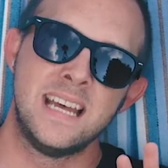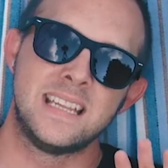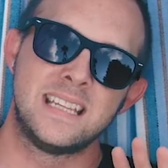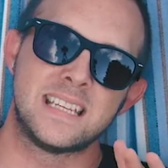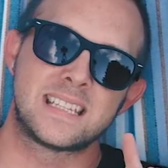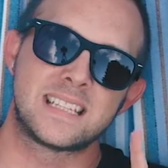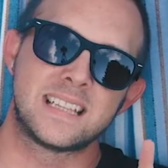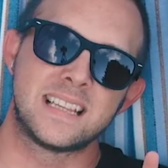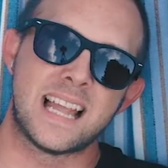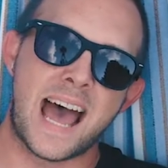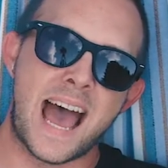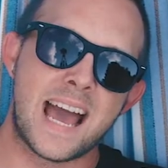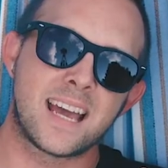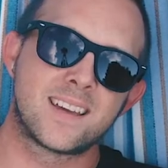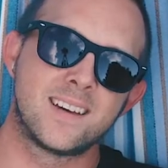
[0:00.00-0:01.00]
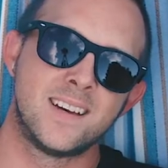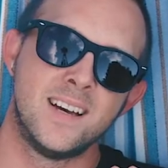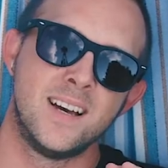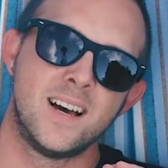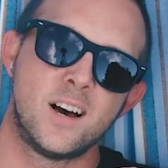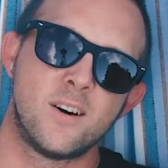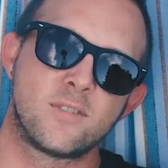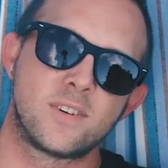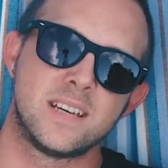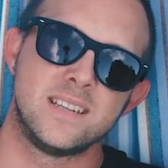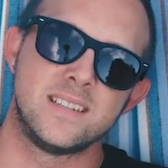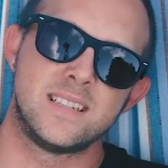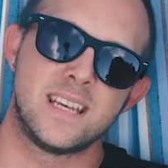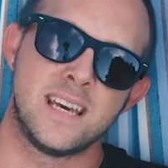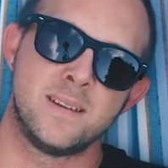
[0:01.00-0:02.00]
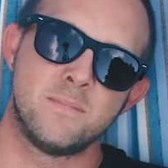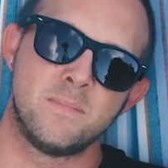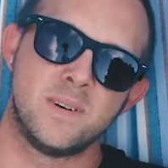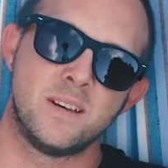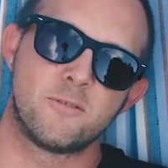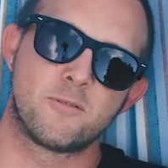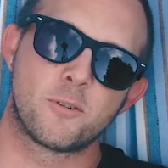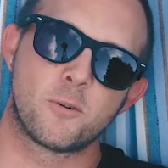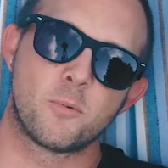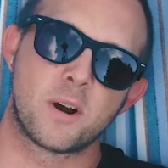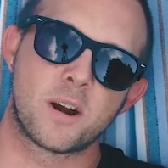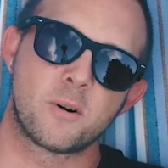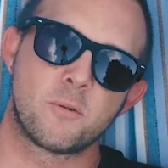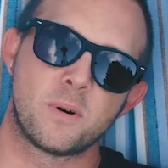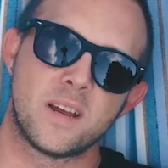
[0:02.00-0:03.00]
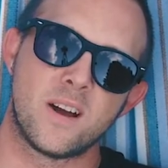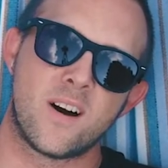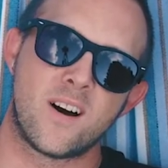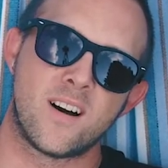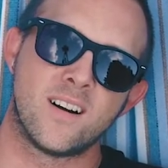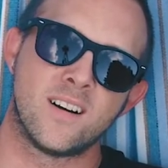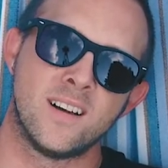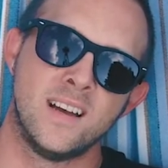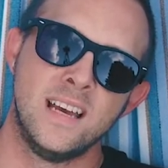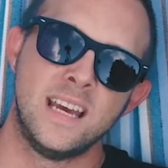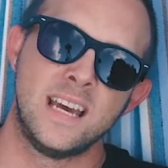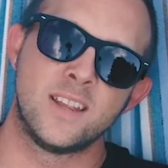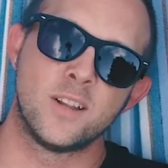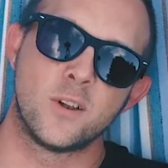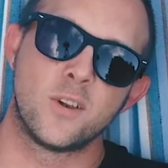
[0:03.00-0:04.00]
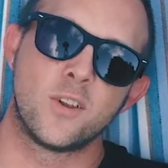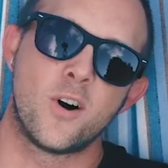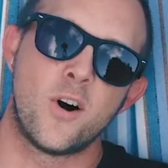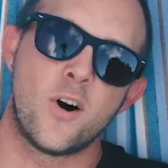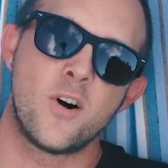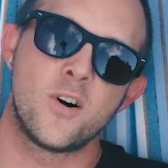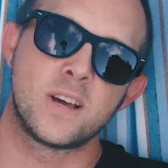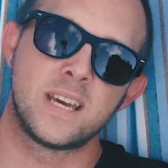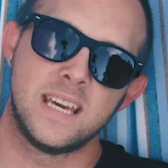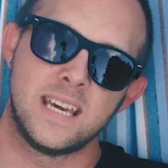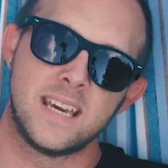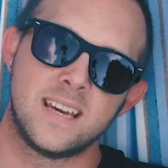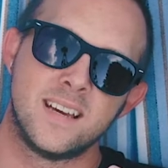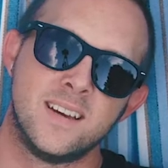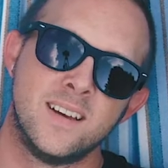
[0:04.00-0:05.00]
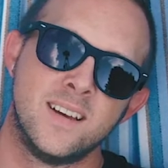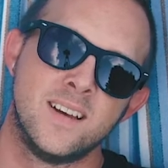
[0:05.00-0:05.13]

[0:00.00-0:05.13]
This lack of contentment for where we are and the longing